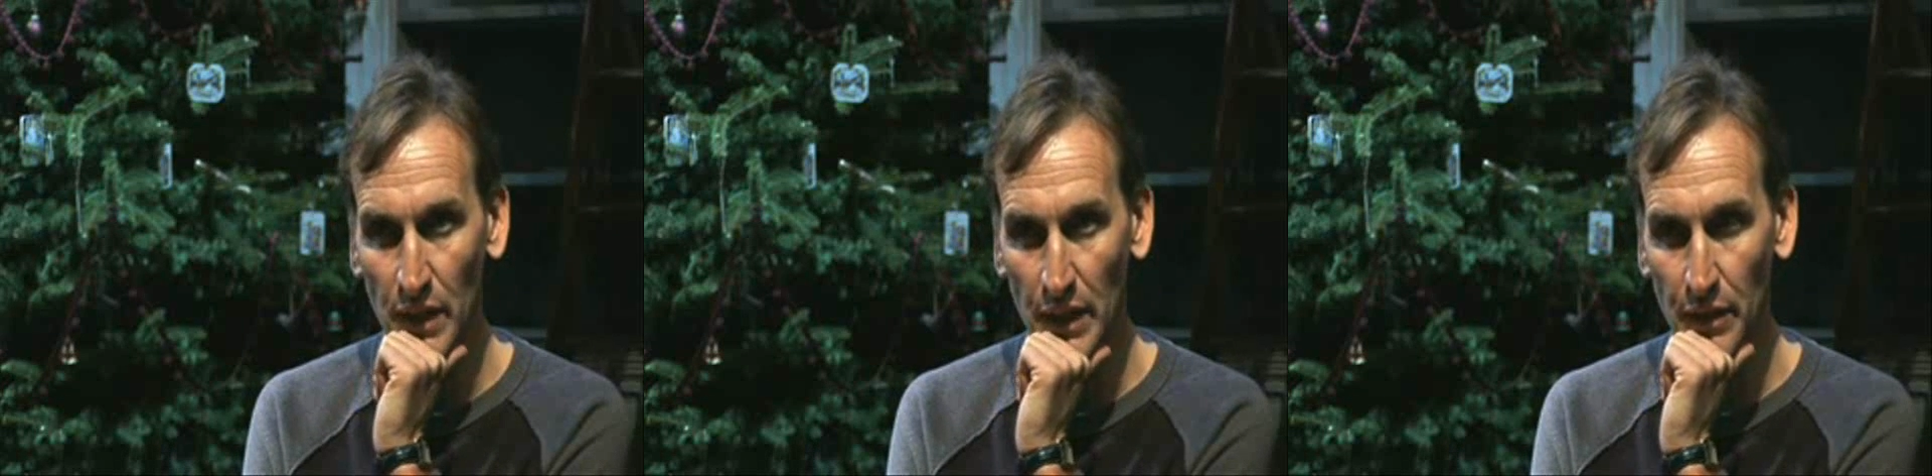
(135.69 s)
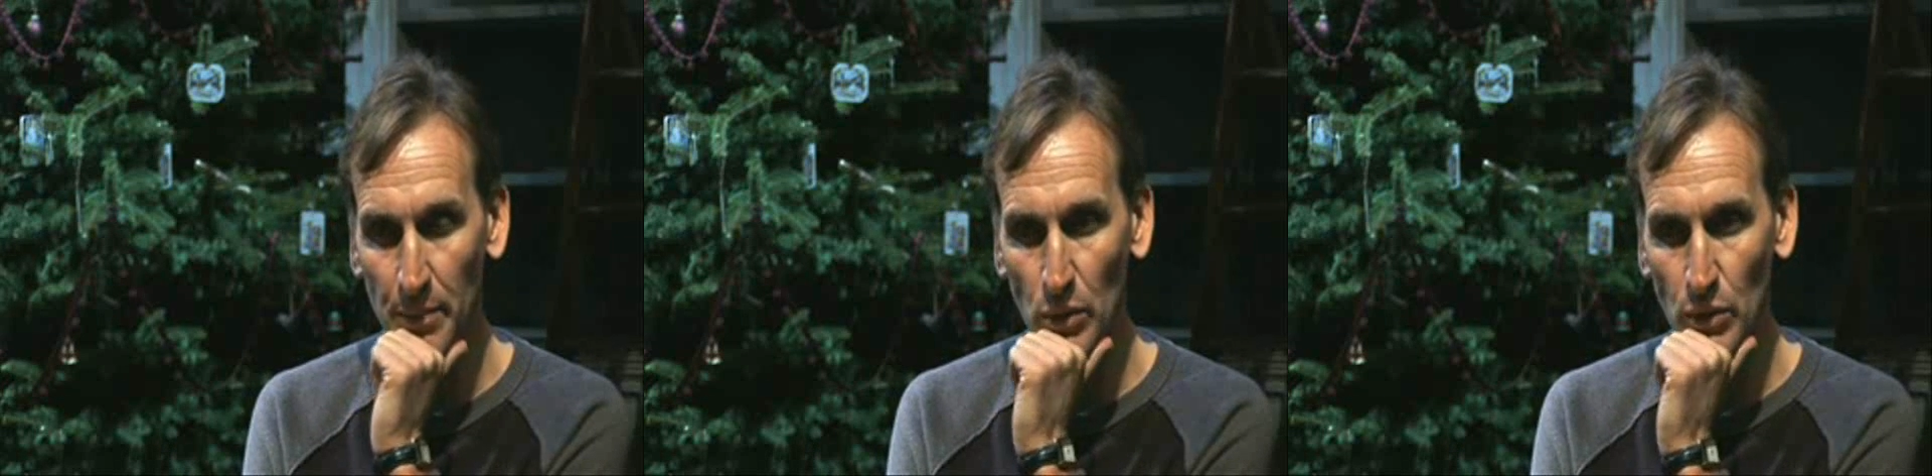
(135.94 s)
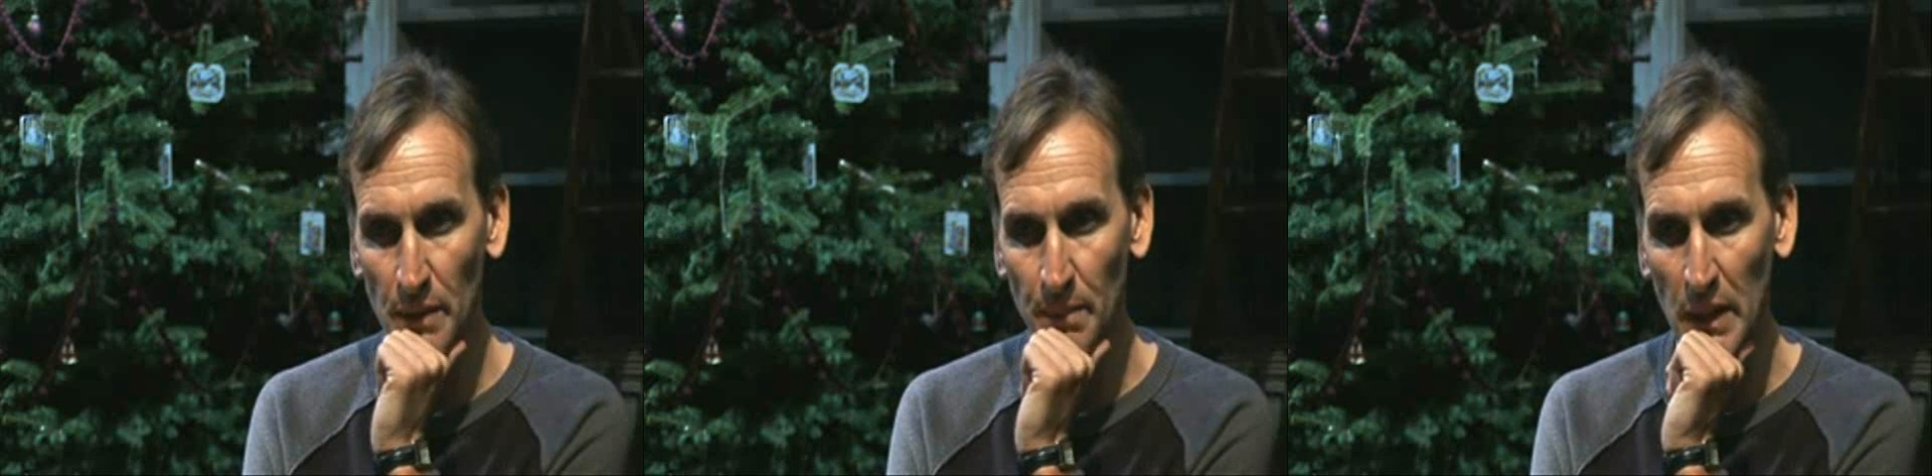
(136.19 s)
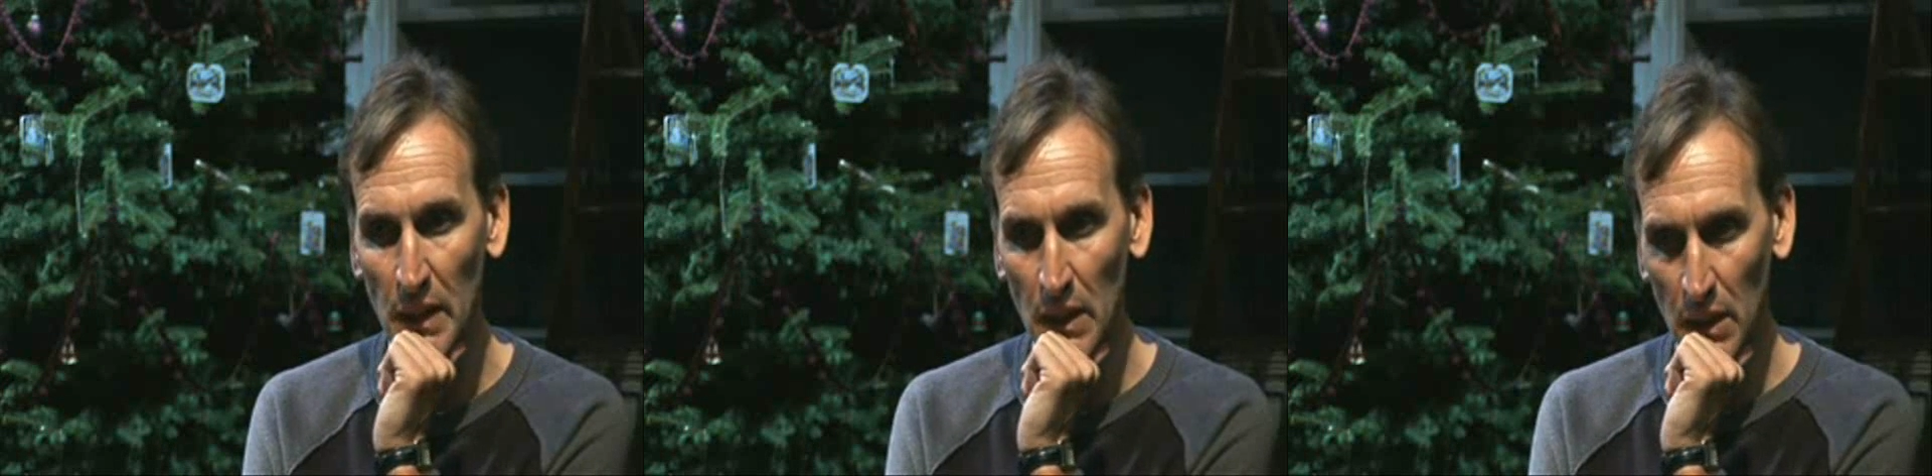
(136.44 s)
and it cripples
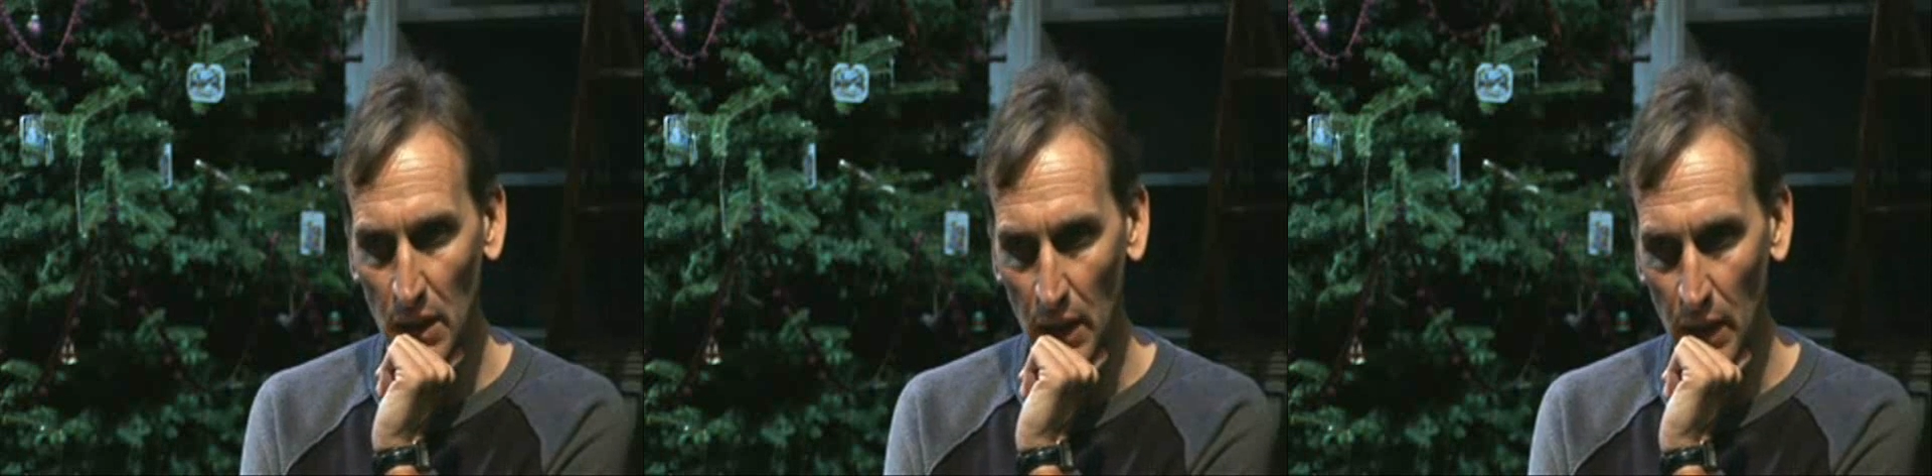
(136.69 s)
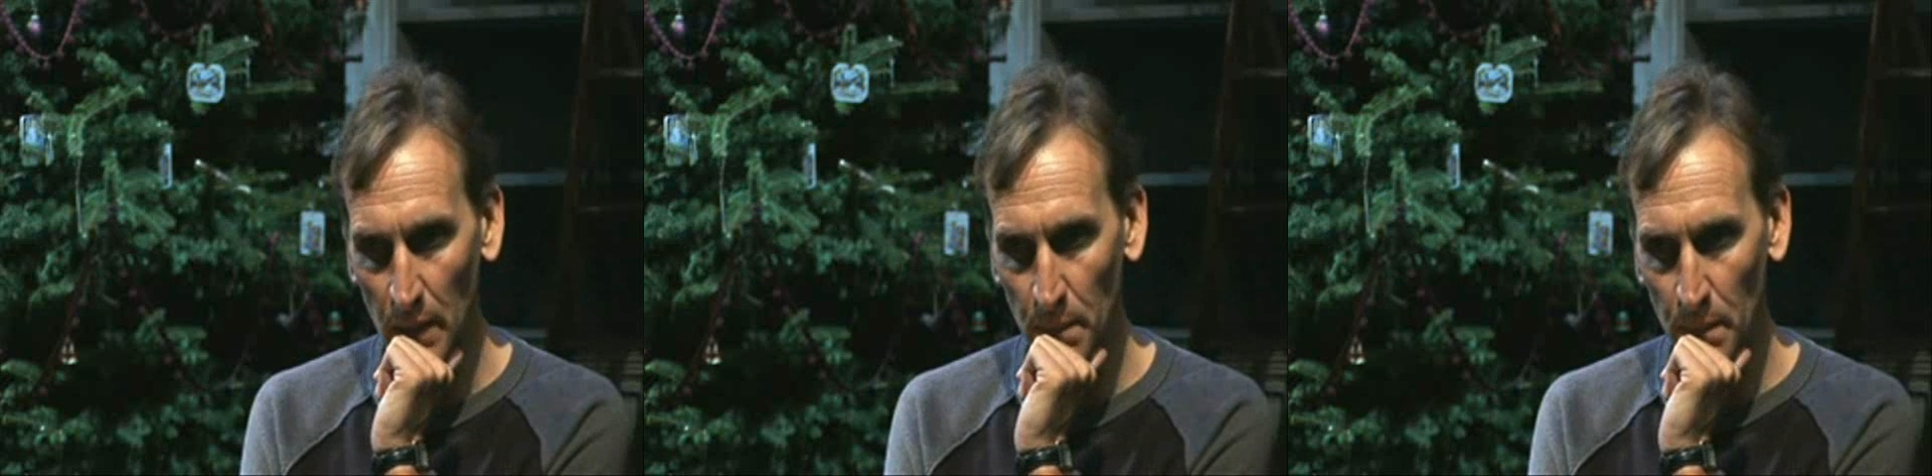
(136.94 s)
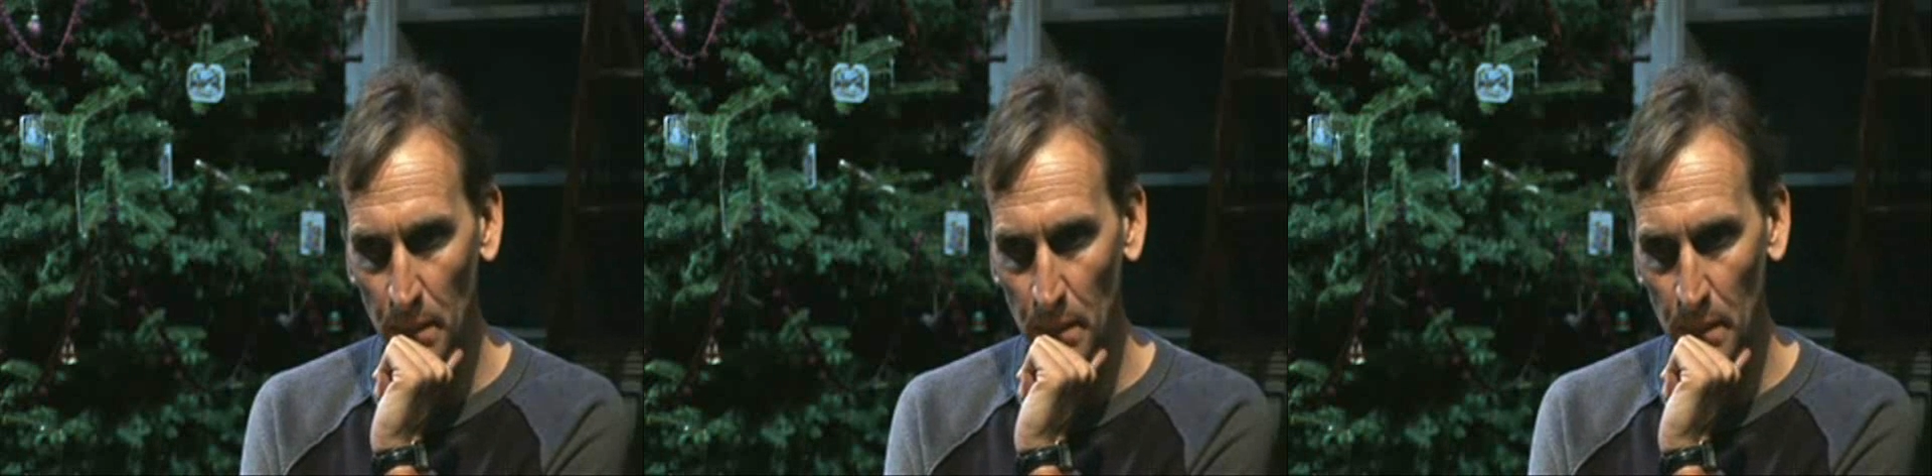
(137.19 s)
him.